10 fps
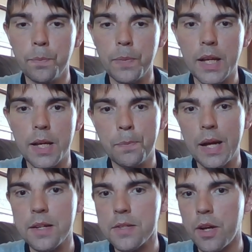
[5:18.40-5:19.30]
playing
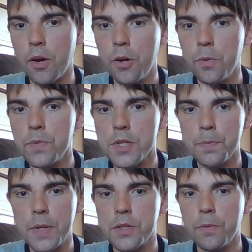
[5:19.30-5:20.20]
Palace at home,
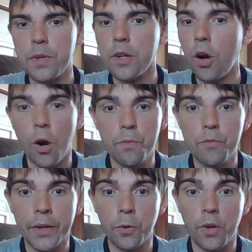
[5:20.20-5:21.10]
especially with our home
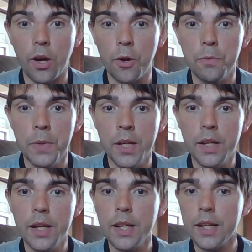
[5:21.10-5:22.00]
record at home
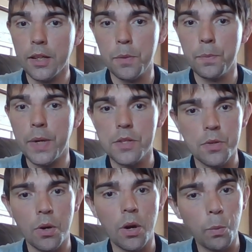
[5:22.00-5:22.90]
compared
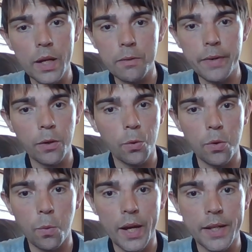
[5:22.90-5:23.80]
to our away record
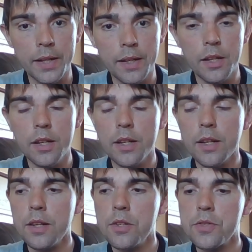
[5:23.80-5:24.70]
away.
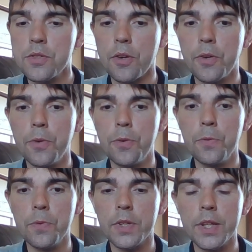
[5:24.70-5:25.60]

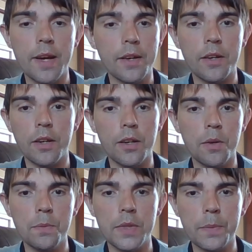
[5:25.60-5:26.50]
So, yeah,
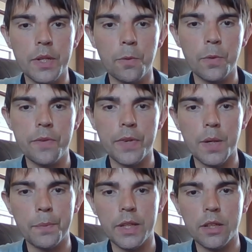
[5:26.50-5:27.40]
let me know what you
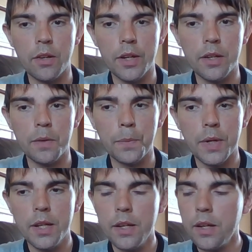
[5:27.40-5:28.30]
think about the lineup.
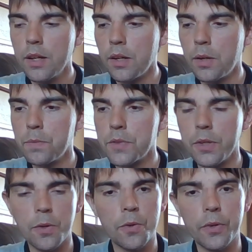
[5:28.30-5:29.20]
Do
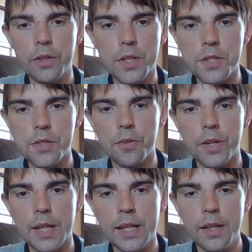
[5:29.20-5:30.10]
you agree or
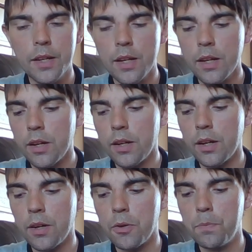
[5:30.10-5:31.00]
disagree?
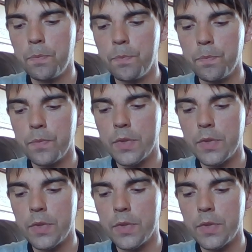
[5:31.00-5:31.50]
Um,